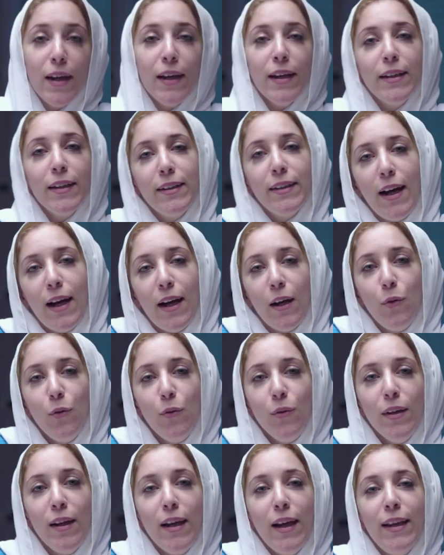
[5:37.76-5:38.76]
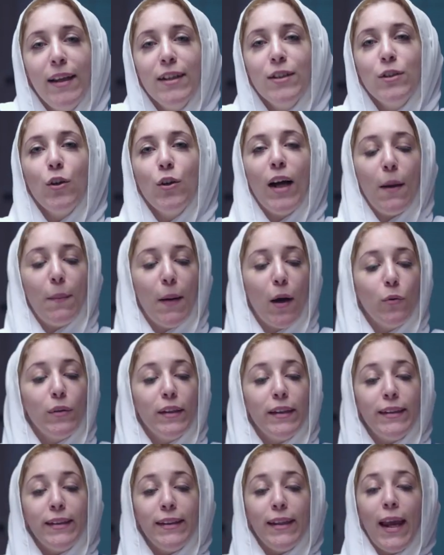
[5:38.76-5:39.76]
Now, let's talk
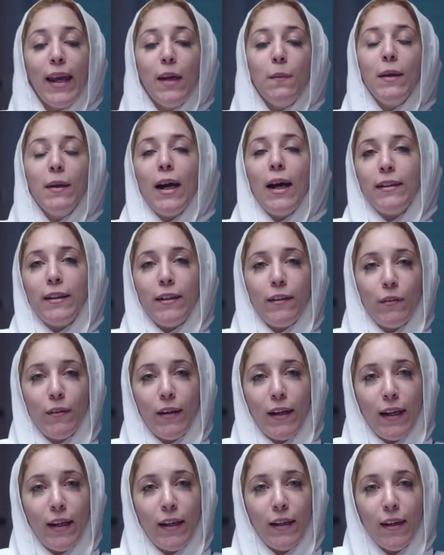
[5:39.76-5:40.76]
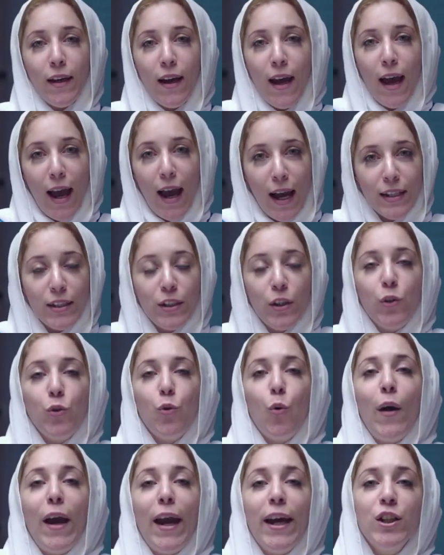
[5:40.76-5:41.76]
about naming an array. As you
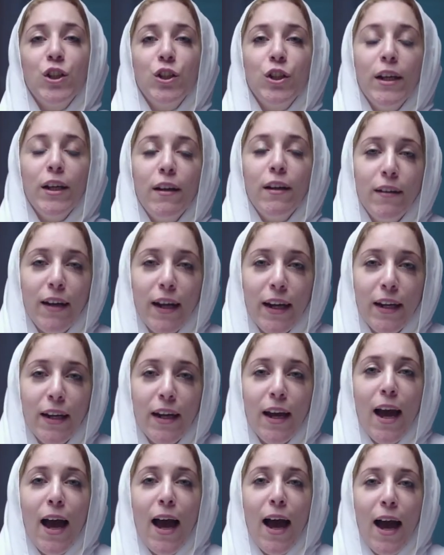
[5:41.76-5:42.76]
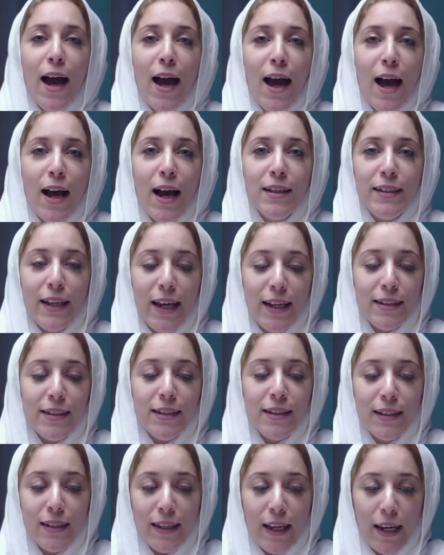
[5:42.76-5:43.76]
know, each array has
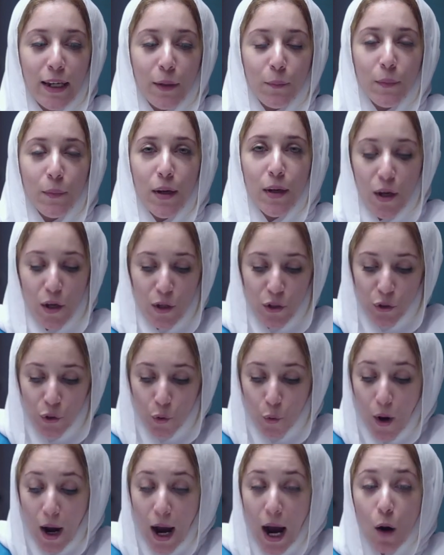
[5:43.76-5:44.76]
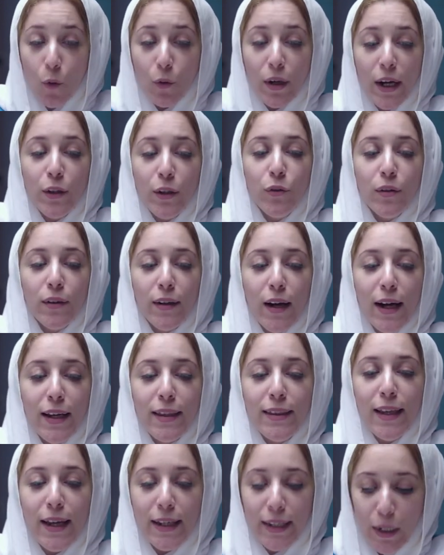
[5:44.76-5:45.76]
its name. So how can you
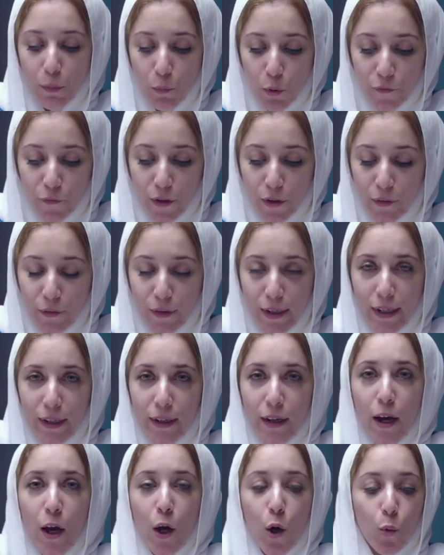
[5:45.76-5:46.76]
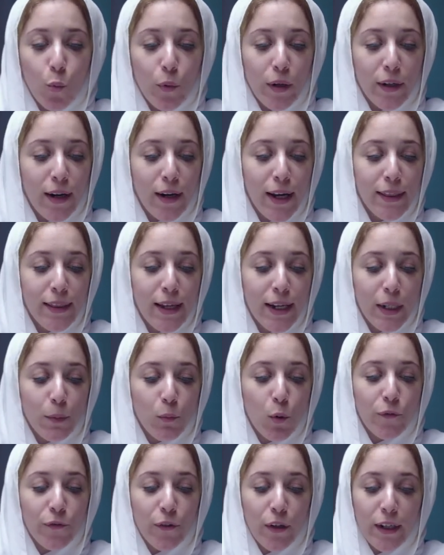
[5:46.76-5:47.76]
write the name of array? We write the
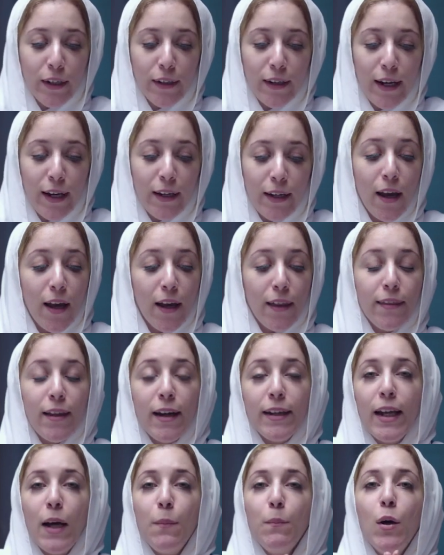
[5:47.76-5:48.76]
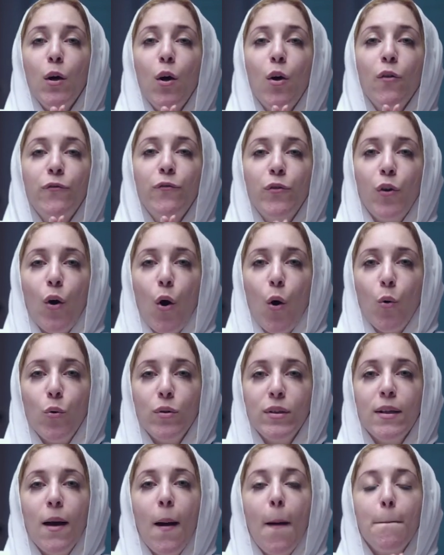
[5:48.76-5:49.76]
name of array, the number of
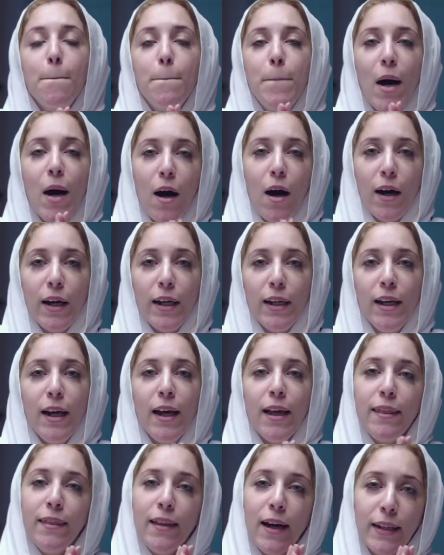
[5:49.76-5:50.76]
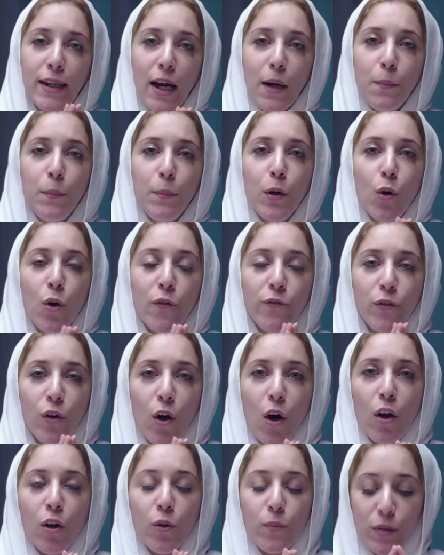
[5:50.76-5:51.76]
rows by the number of
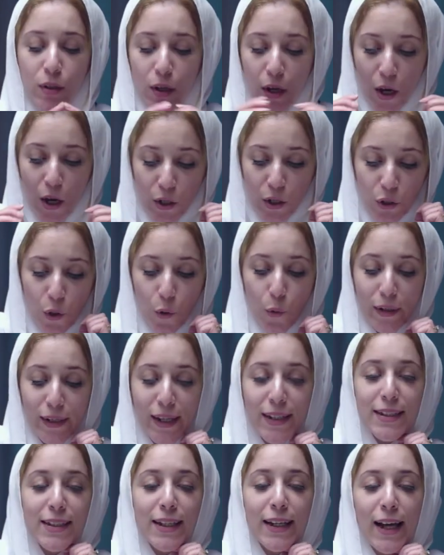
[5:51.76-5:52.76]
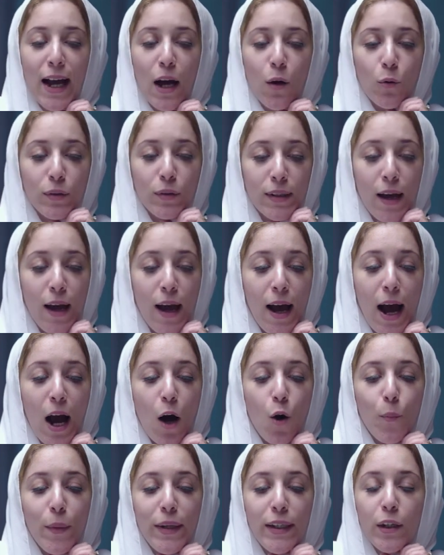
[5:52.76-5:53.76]
columns. So let's count
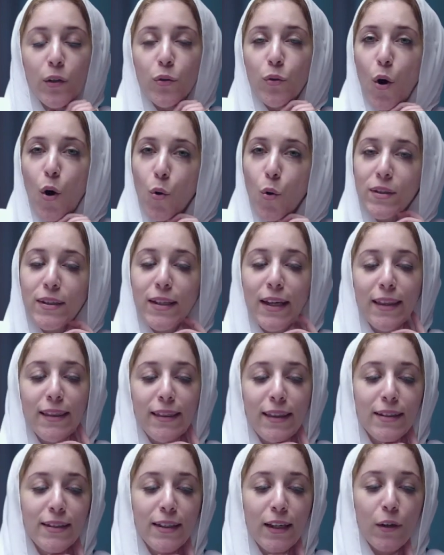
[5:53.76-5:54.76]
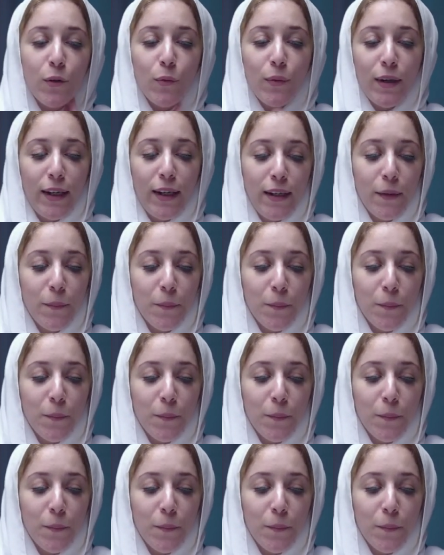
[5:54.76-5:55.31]
how many rows in this array.